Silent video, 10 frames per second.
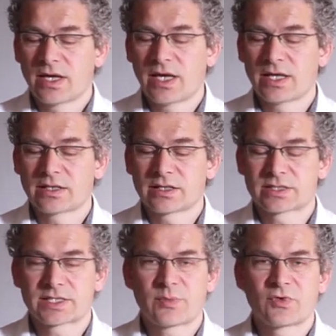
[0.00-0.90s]
And a
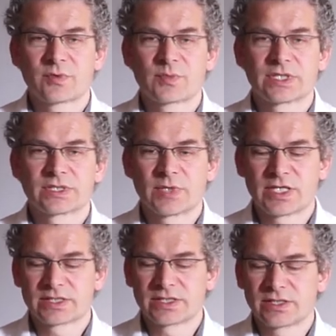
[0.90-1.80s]
step
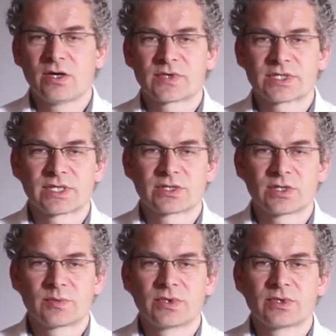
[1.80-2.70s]
repeatability of the
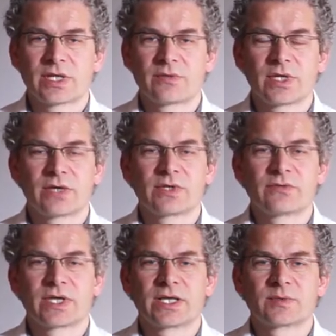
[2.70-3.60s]
setup that we have
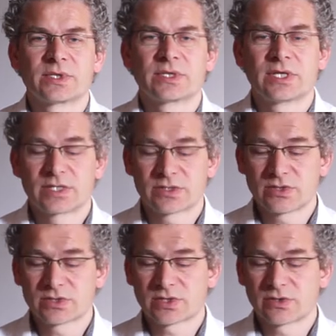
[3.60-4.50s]
developed is
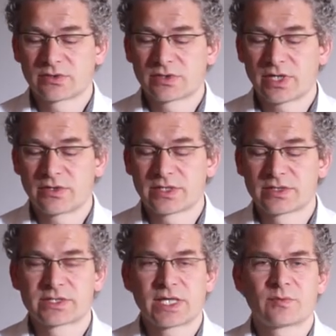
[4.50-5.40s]
also only
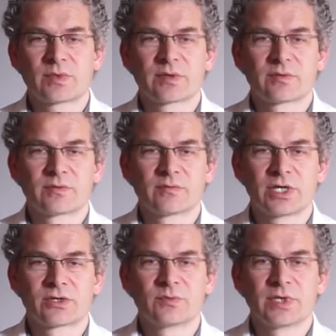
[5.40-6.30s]
10
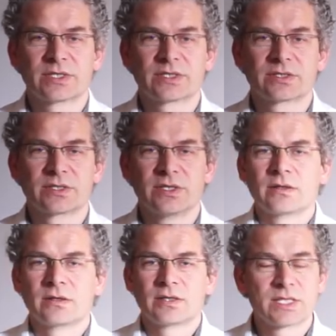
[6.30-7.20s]
micrometers.
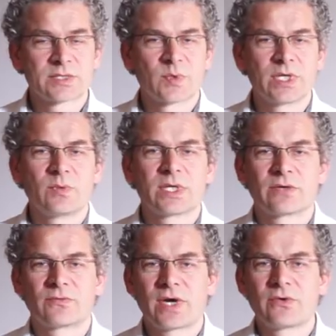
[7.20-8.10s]
This way we
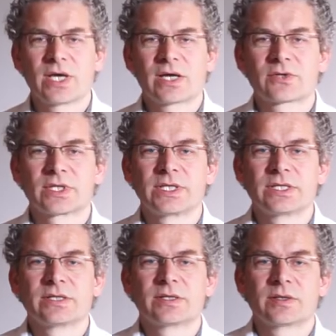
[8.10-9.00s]
can very
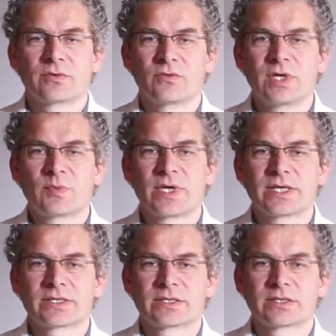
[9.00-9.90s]
accurately
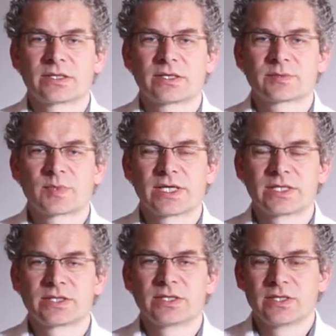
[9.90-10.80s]
replace the glass
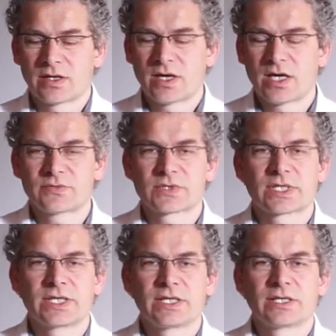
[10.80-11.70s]
plate after
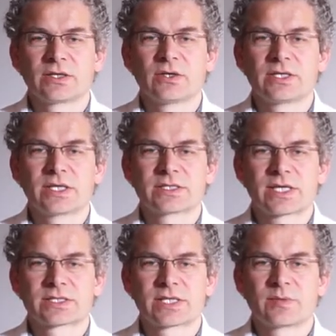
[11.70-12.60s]
cleaning on the
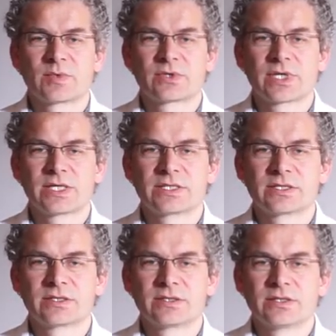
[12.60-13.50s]
exact same
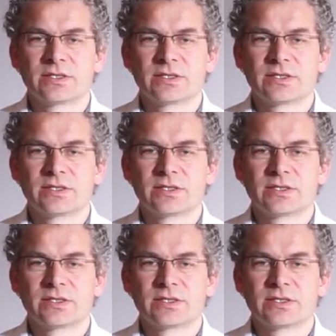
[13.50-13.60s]
location